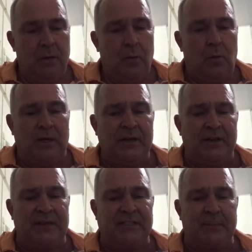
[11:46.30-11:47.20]
one of the
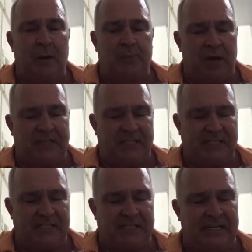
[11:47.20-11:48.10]
things about
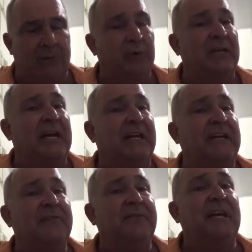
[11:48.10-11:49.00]
processes, and I really got to
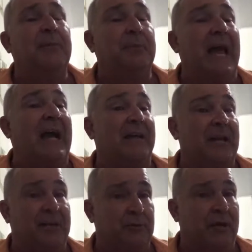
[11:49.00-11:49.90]
give Nick Black a
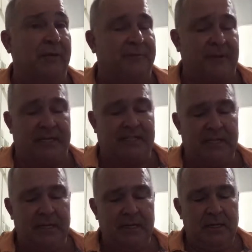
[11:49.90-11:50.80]
lot of credit for this.
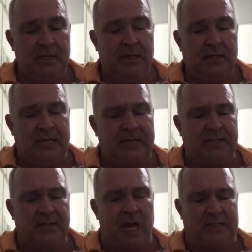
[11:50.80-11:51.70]

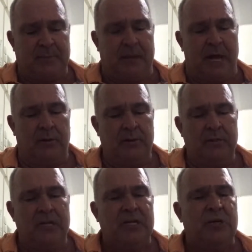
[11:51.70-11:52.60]
Nick talked about
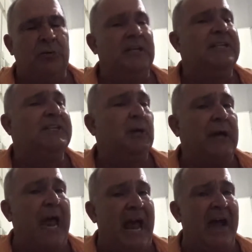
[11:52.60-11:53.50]
you really don't
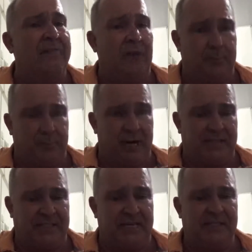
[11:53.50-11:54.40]
have a
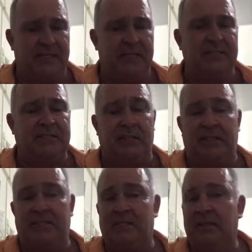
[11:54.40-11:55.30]
process until
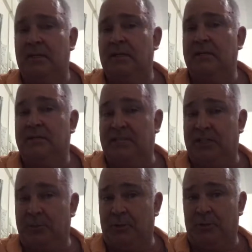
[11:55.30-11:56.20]
it's
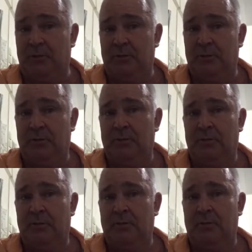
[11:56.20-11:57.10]
teachable
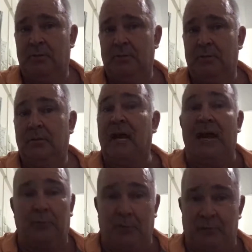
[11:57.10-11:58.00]

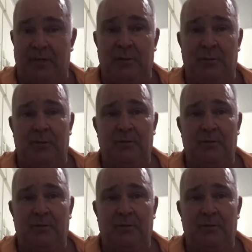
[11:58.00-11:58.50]
and repeatable,